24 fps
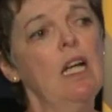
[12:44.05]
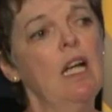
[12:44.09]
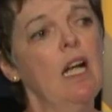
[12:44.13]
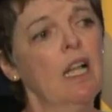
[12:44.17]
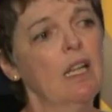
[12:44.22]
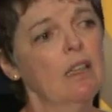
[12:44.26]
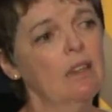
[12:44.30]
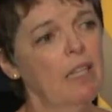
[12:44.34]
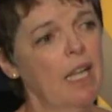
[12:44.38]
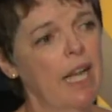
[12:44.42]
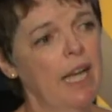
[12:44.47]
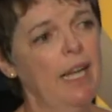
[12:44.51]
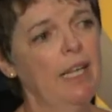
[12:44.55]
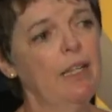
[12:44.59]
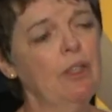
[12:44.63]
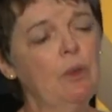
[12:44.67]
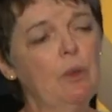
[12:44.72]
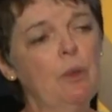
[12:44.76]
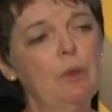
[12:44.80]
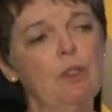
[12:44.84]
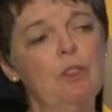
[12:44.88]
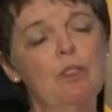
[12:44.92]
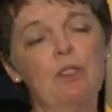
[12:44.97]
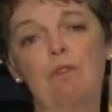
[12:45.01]
a
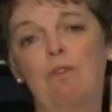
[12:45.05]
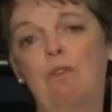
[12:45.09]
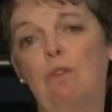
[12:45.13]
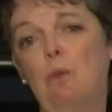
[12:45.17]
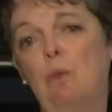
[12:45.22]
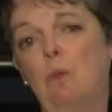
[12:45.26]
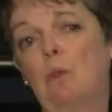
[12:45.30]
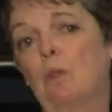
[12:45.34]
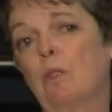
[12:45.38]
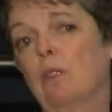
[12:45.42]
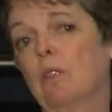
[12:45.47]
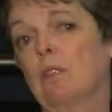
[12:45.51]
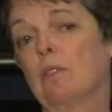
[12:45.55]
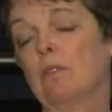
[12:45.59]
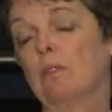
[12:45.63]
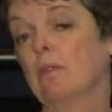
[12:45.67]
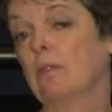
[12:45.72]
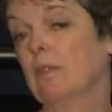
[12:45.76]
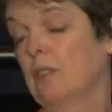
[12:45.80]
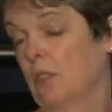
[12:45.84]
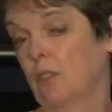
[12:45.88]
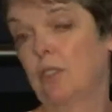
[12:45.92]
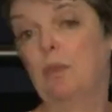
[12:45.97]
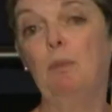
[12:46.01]
language for
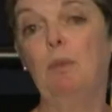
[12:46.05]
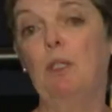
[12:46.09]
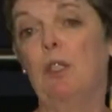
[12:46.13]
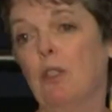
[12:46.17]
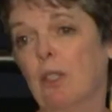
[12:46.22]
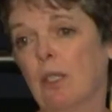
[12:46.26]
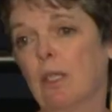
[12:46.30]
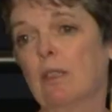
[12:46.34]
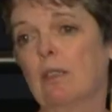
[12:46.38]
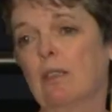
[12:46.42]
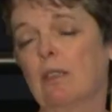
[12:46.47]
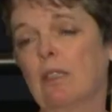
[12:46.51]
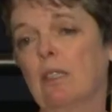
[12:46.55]
the spirit.